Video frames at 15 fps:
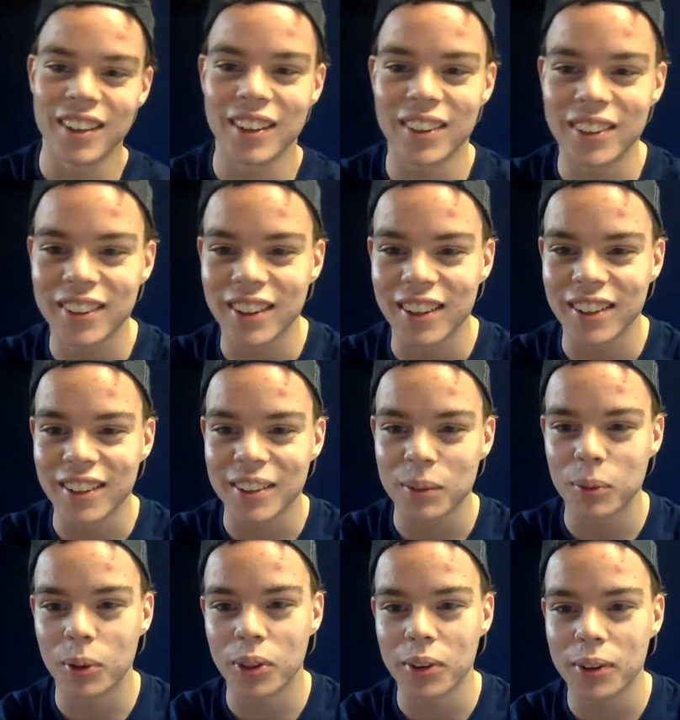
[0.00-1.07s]
Okay,
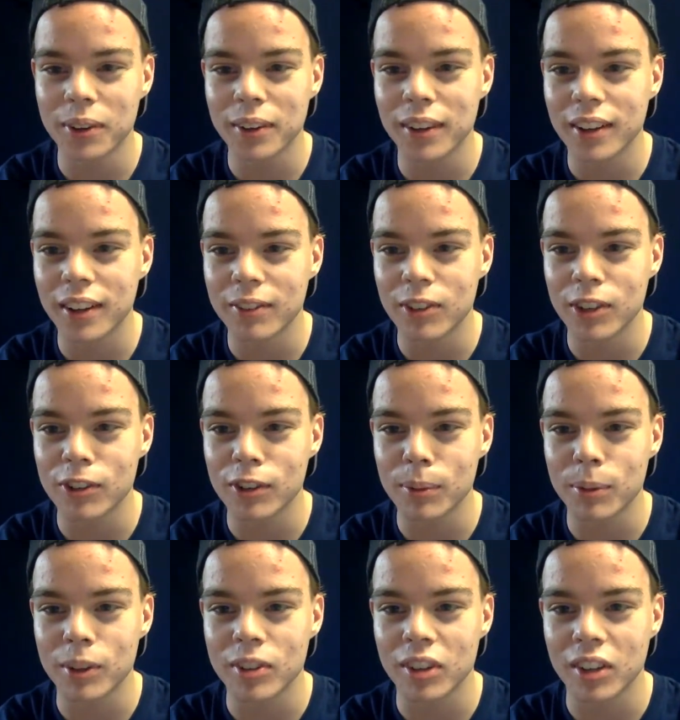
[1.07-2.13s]
will there eventually
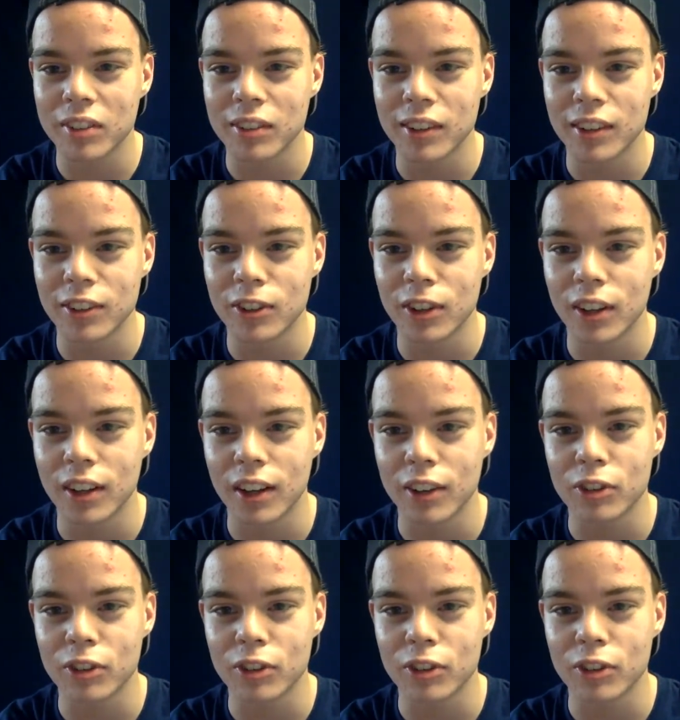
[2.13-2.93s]
be 6 ninja in